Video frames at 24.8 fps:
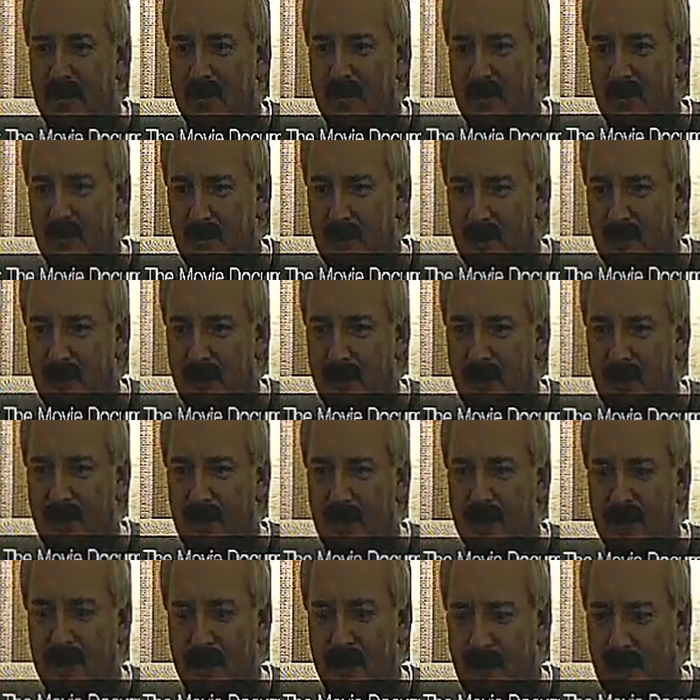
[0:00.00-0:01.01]
and Otro
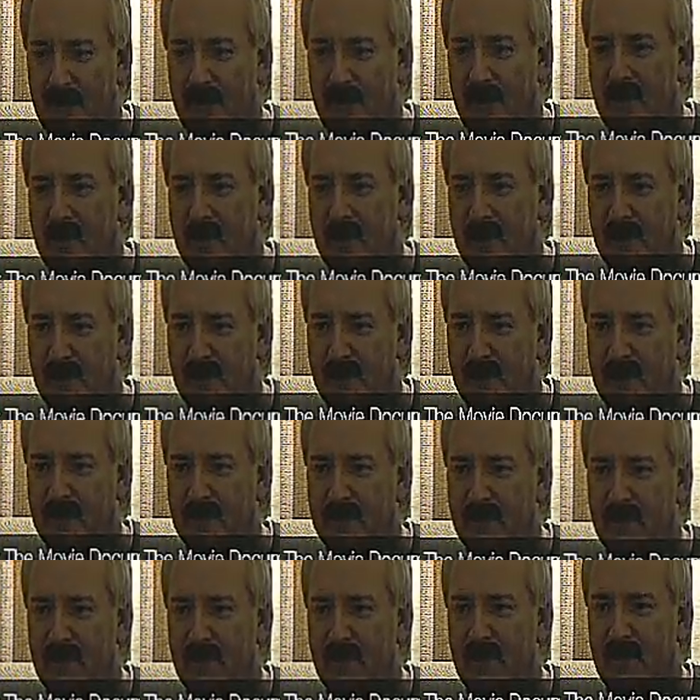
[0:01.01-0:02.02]
Rollo and the government of
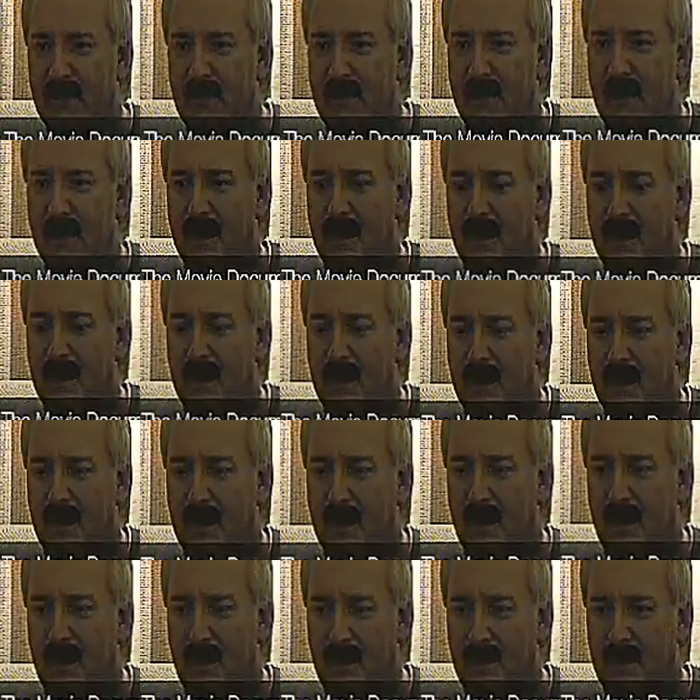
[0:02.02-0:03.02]
Mexico
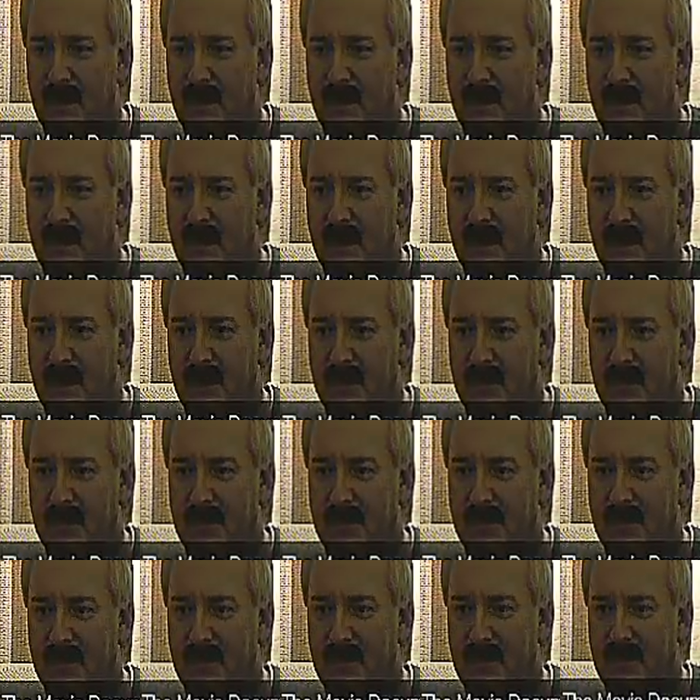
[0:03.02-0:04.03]
only
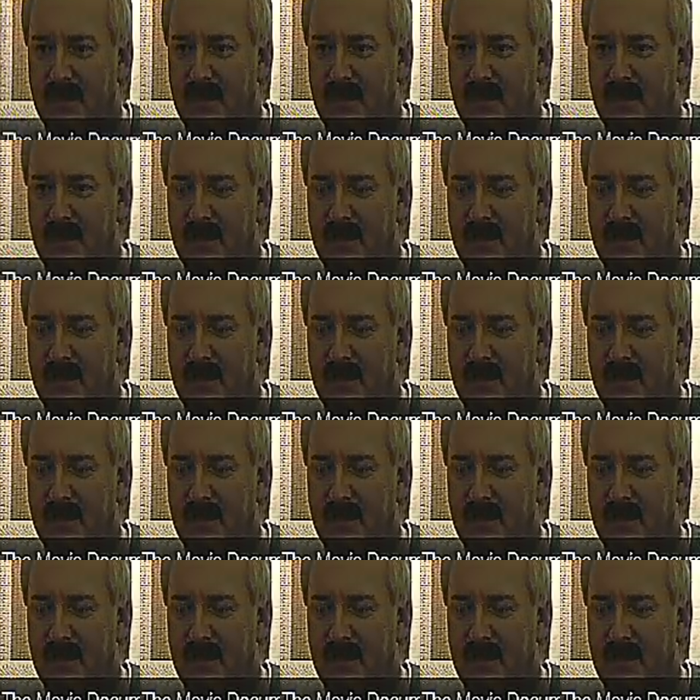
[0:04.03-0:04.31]
has